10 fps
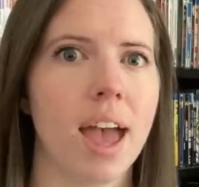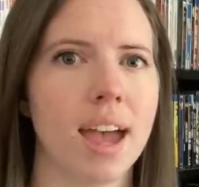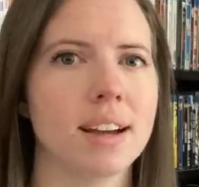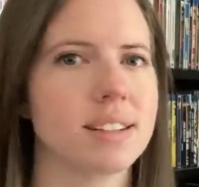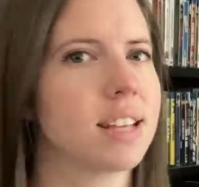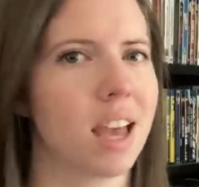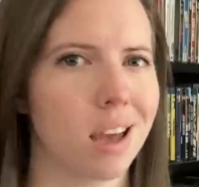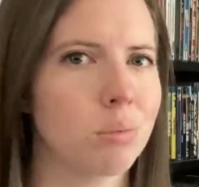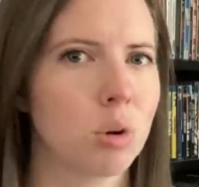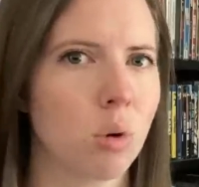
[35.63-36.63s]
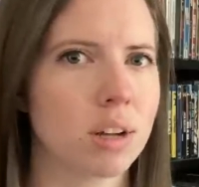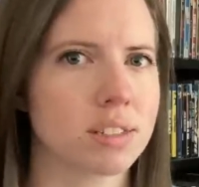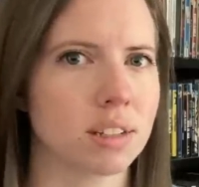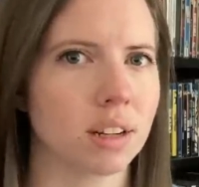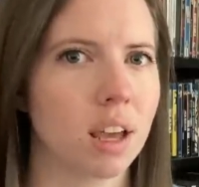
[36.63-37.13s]
and Emma
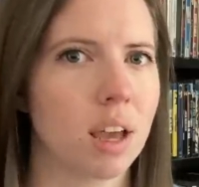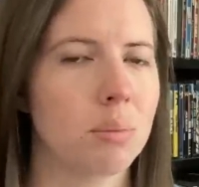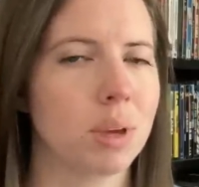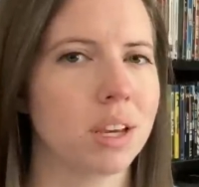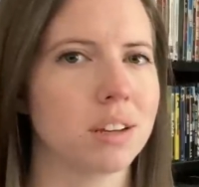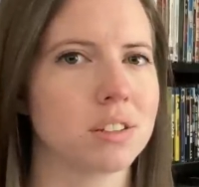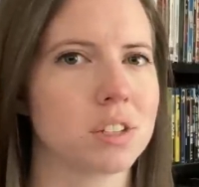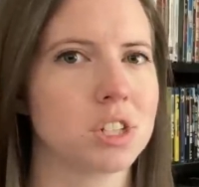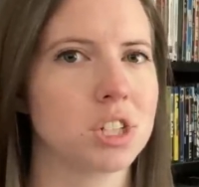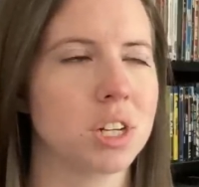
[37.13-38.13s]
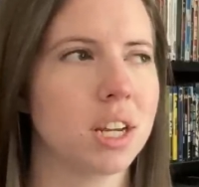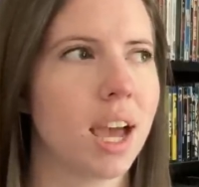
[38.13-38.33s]
Watson, because she